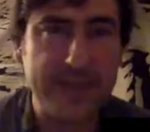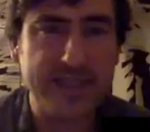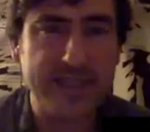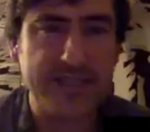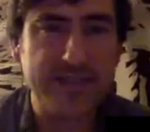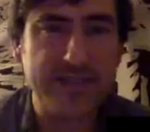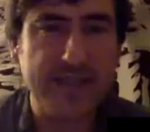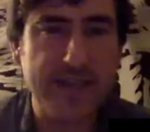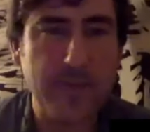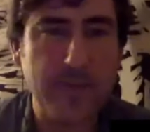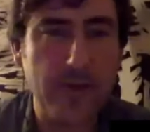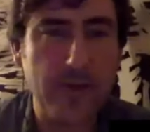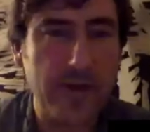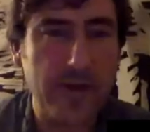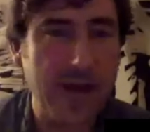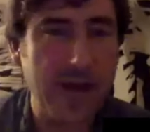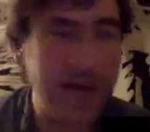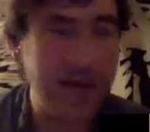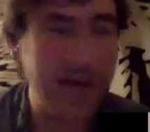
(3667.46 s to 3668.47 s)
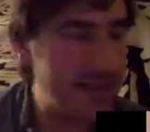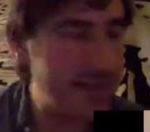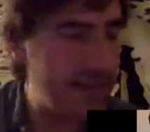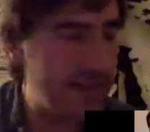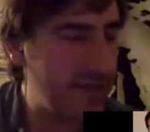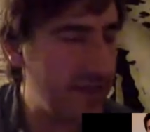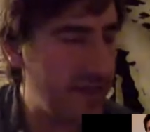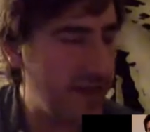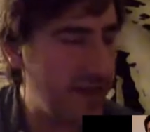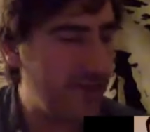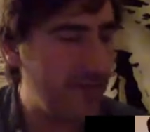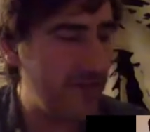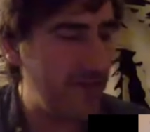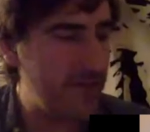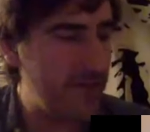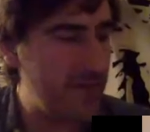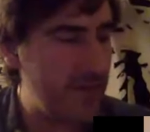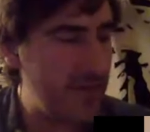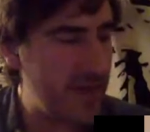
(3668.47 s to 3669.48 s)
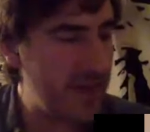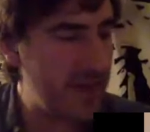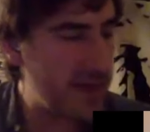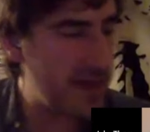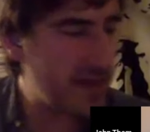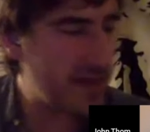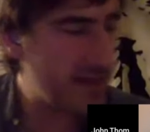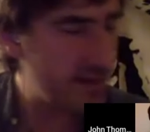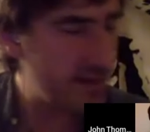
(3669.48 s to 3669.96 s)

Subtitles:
there's any more comments out there from the